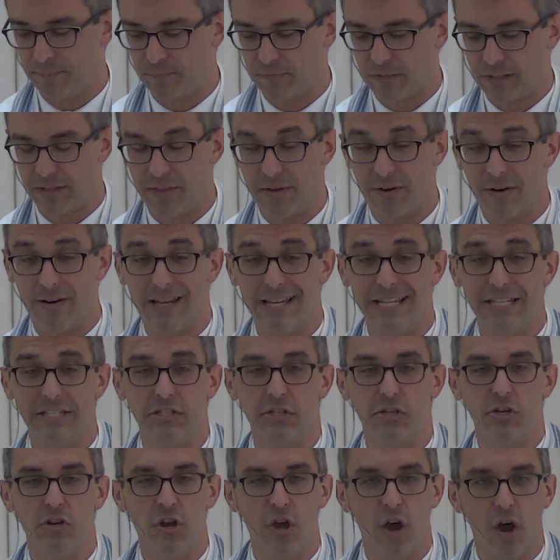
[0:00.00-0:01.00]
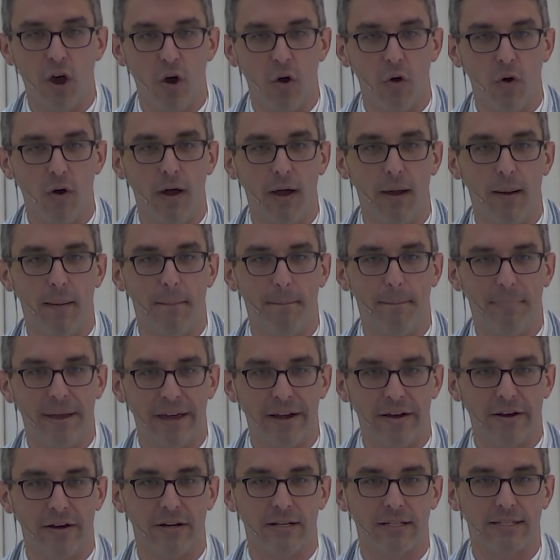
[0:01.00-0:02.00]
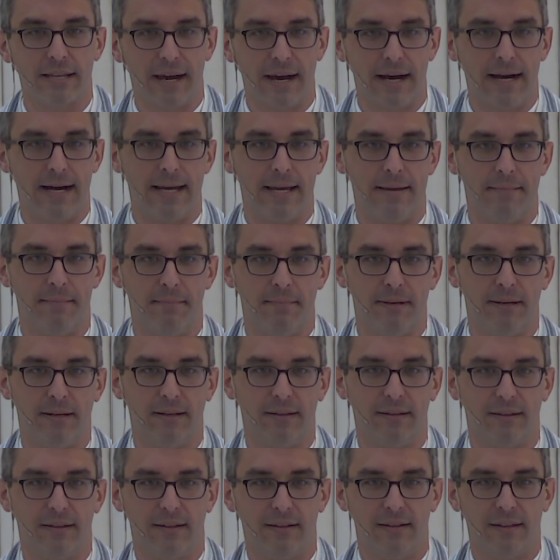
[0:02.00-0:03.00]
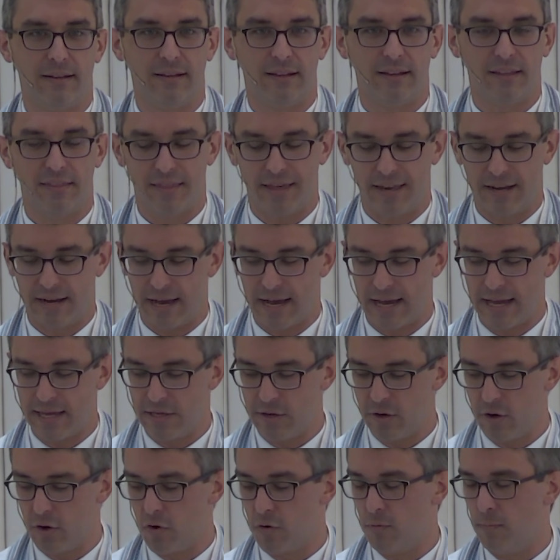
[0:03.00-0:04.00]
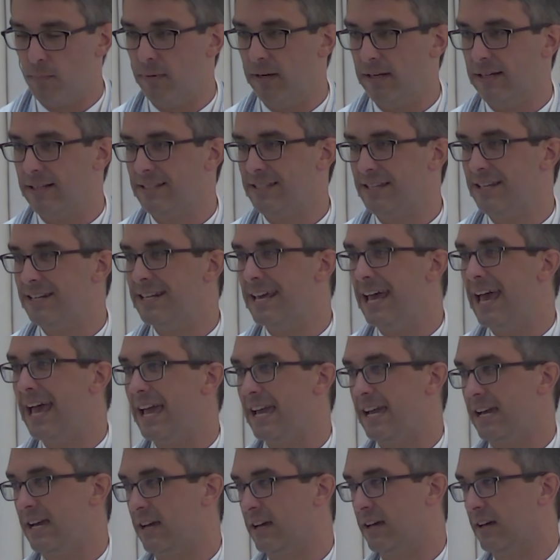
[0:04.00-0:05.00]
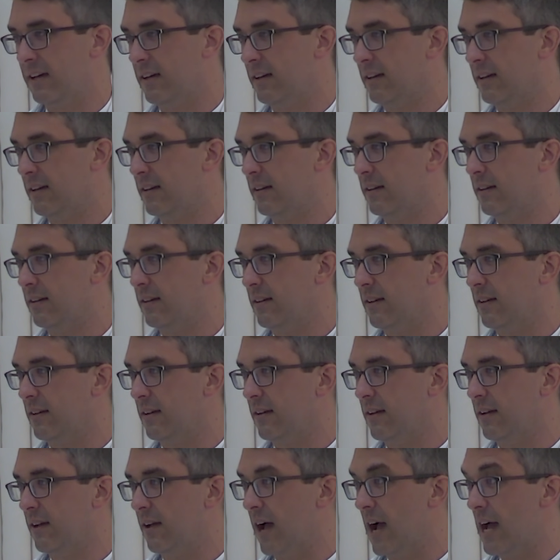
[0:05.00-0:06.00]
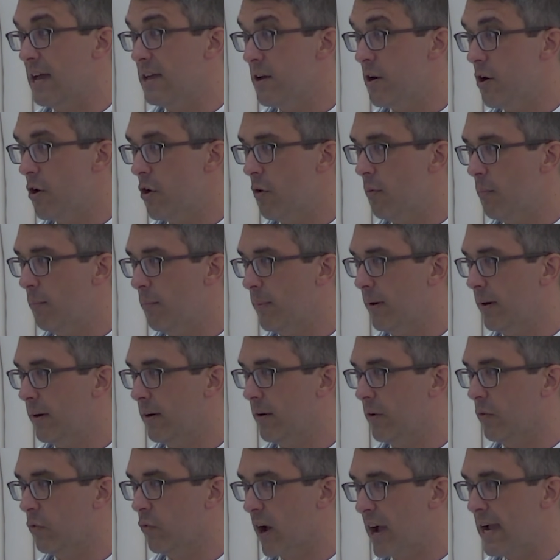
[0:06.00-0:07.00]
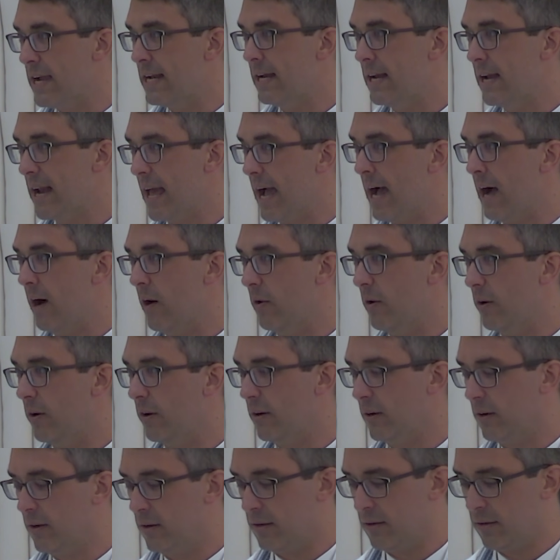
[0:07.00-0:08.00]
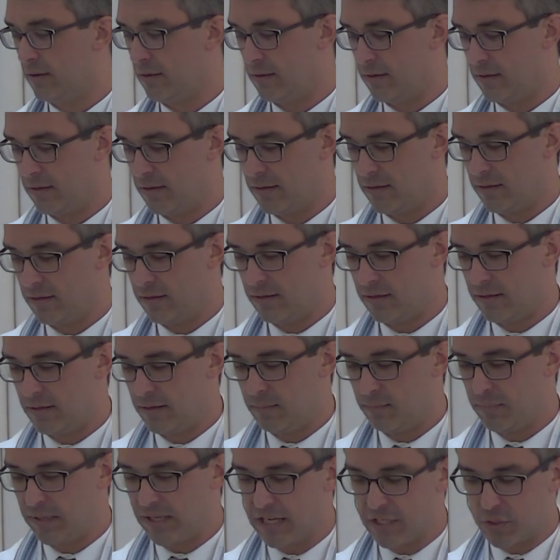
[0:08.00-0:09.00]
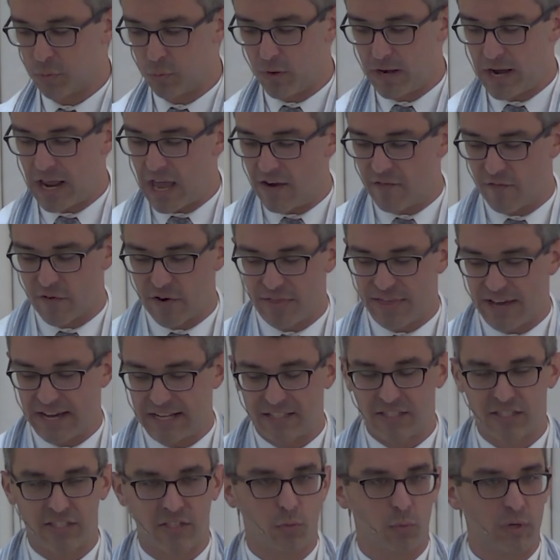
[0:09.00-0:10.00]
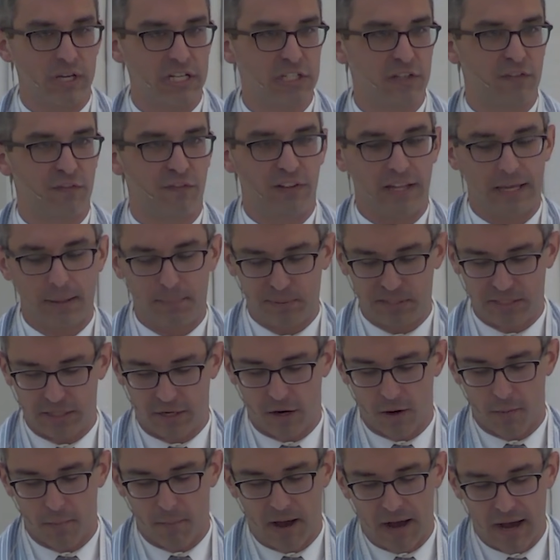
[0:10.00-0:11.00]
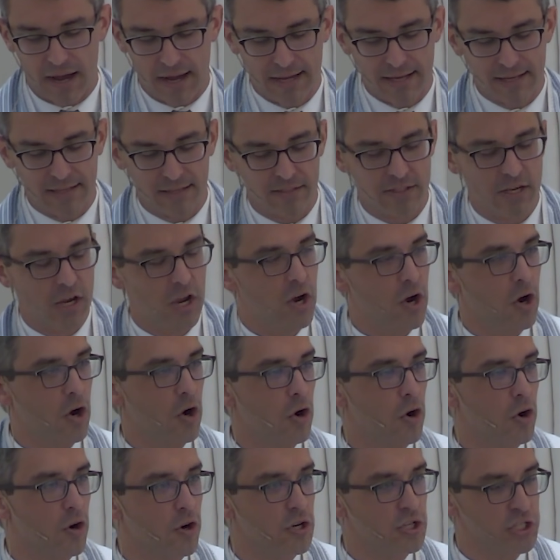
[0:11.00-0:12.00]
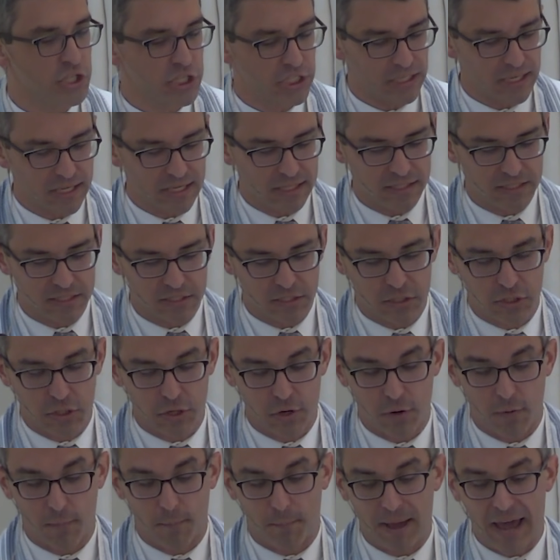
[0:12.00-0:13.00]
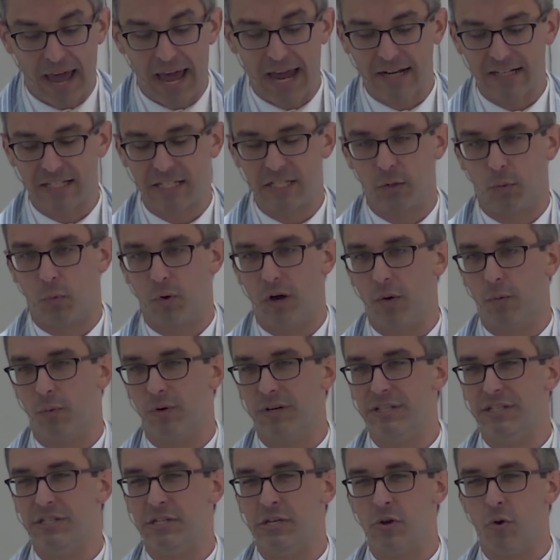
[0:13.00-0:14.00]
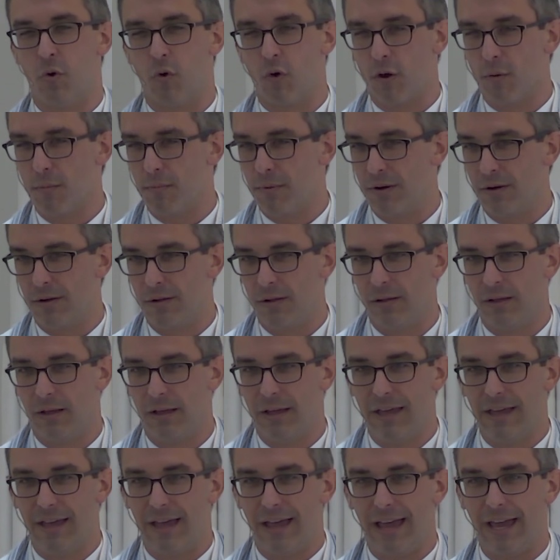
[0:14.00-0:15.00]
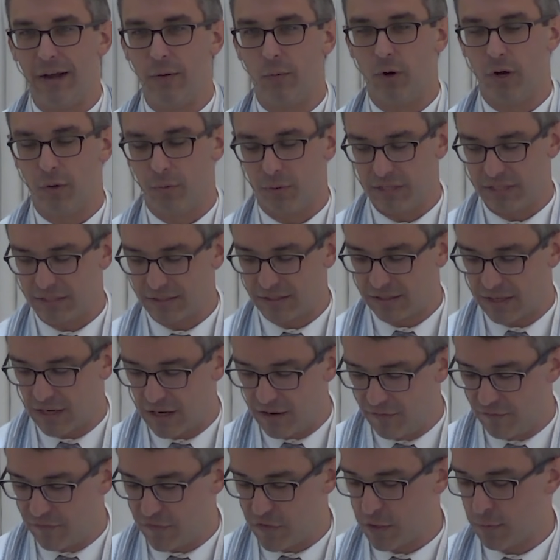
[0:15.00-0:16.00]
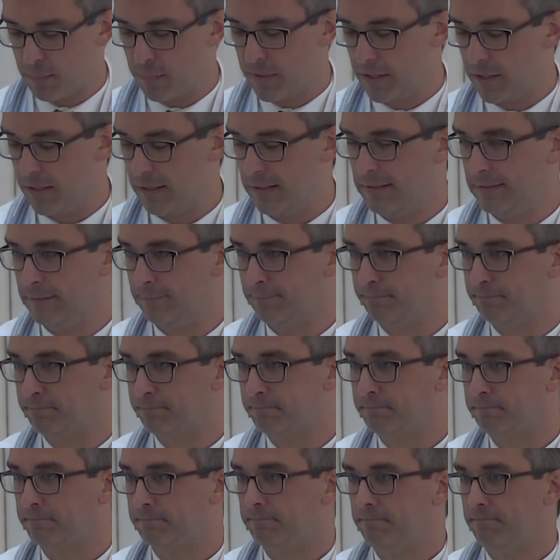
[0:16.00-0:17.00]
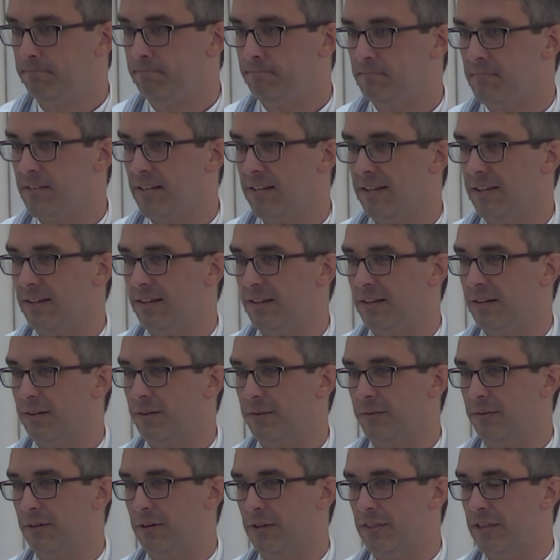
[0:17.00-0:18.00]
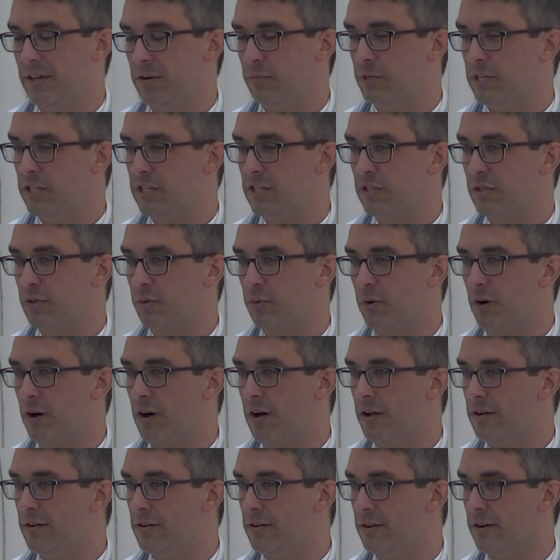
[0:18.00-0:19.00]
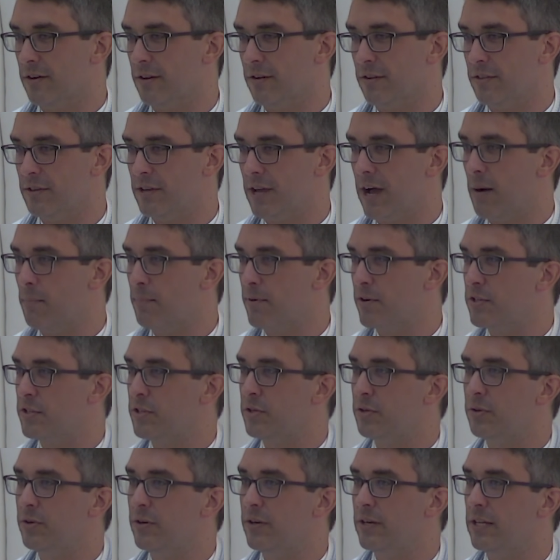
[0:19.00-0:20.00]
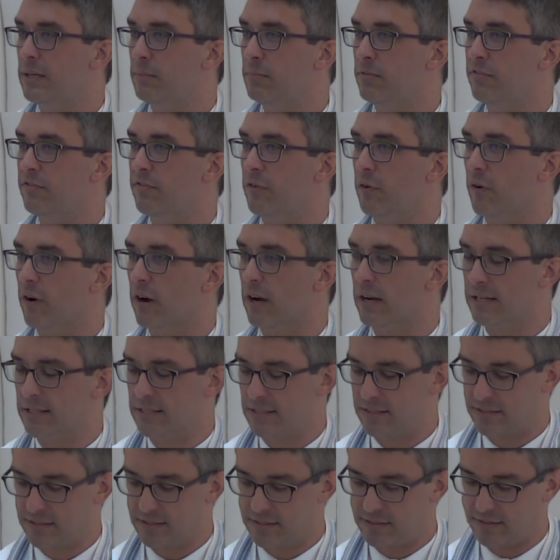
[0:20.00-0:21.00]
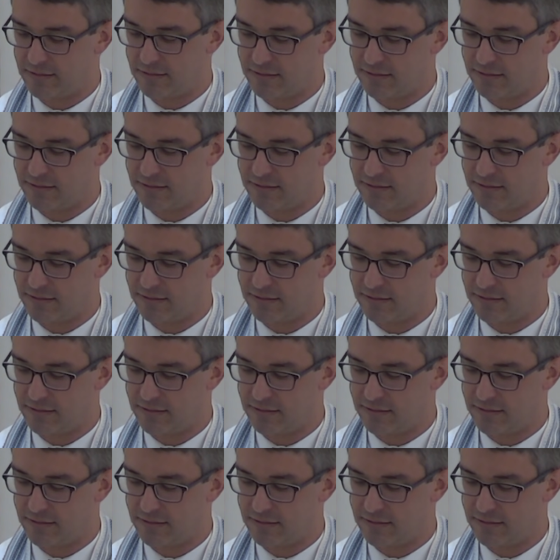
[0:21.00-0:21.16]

There is no better time than Hayom, today. Hayom, right now. Because whenever that switch flips in our minds, urging us to turn back to what was normal and what was comfortable, well, then we squander the opportunity before us.